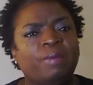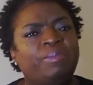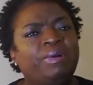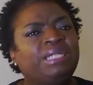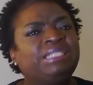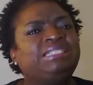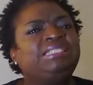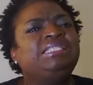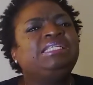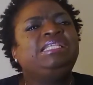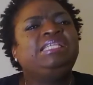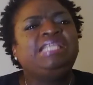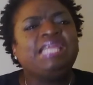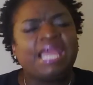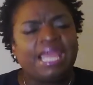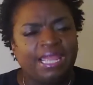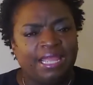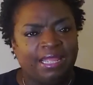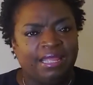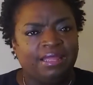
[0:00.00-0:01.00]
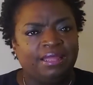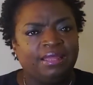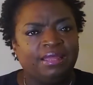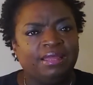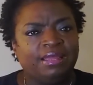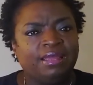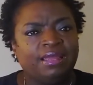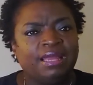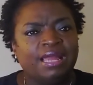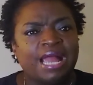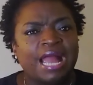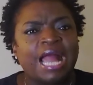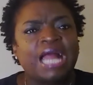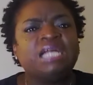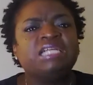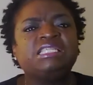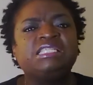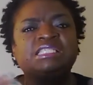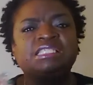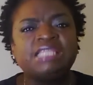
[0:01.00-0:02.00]
but today,
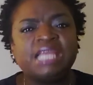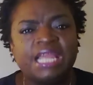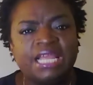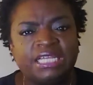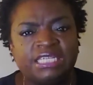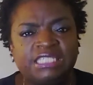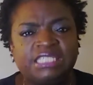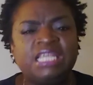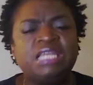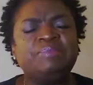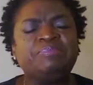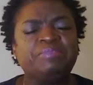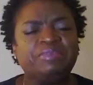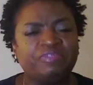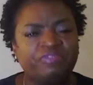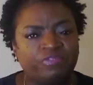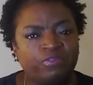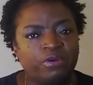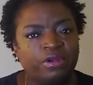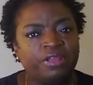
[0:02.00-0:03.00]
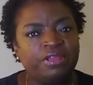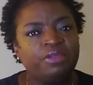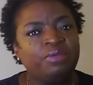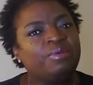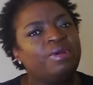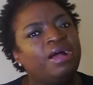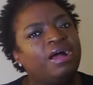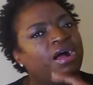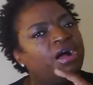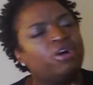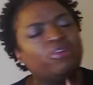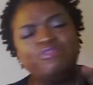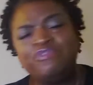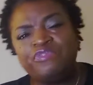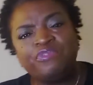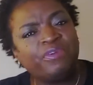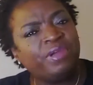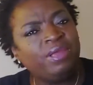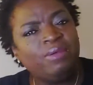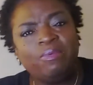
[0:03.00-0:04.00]
I st- sit before you a
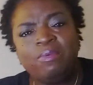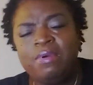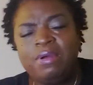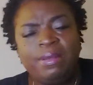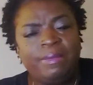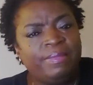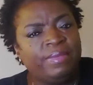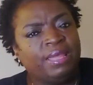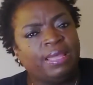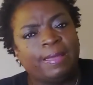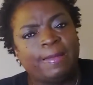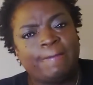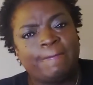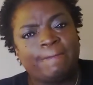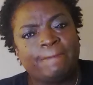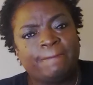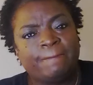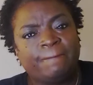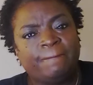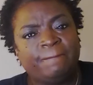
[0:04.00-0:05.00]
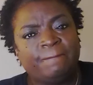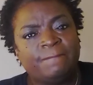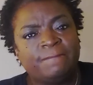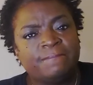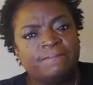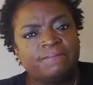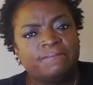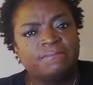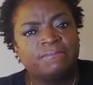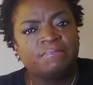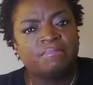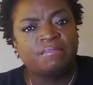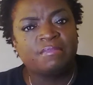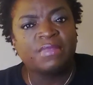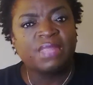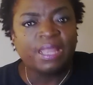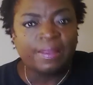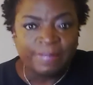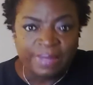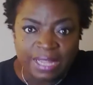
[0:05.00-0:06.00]
free woman.
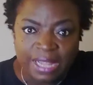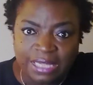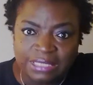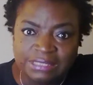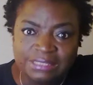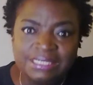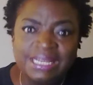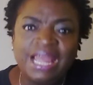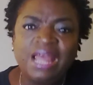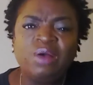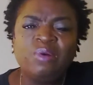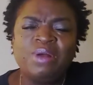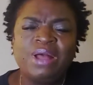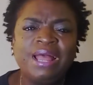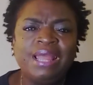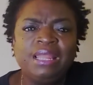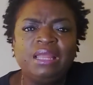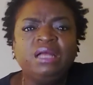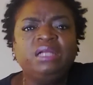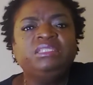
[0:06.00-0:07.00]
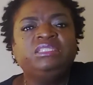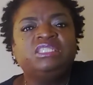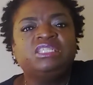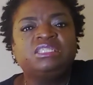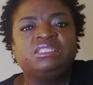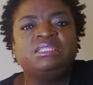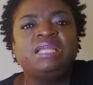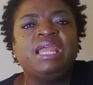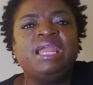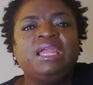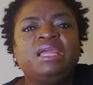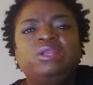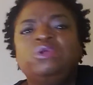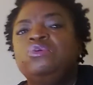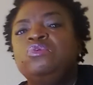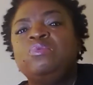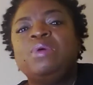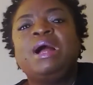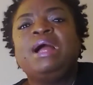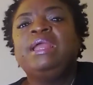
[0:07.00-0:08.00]
Because now I understand
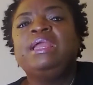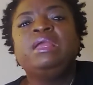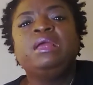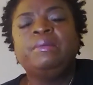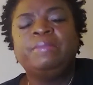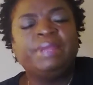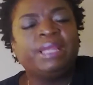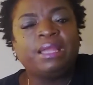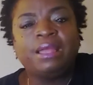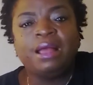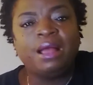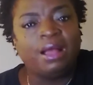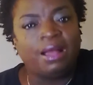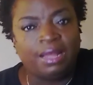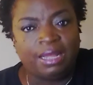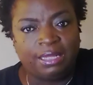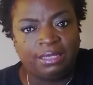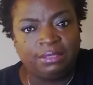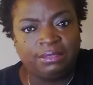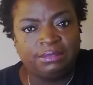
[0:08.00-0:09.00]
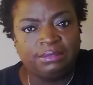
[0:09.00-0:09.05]
who I am in God.